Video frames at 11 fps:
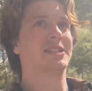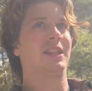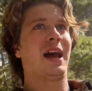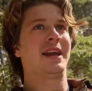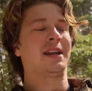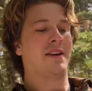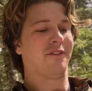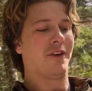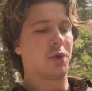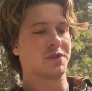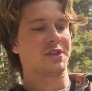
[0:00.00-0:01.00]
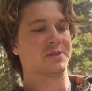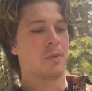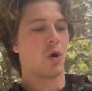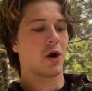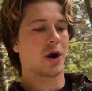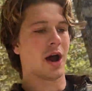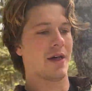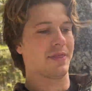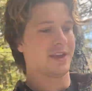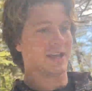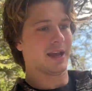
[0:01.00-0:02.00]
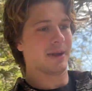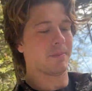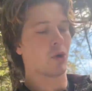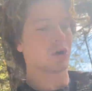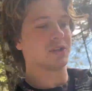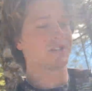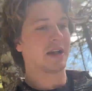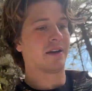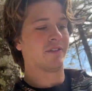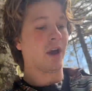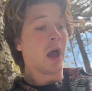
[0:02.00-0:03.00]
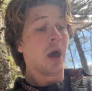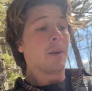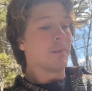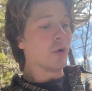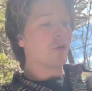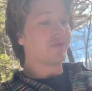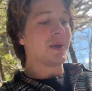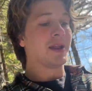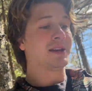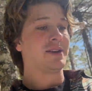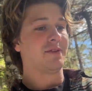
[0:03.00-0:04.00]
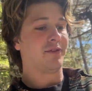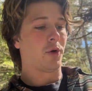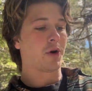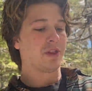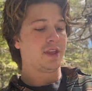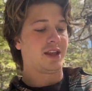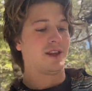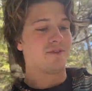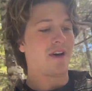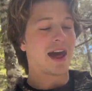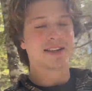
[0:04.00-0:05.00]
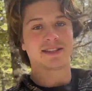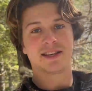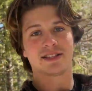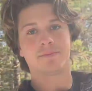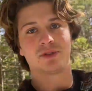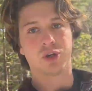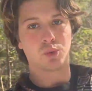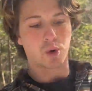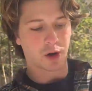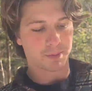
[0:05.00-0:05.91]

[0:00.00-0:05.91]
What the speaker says: light and focuses more on the importance of movement for the lymphatic system to work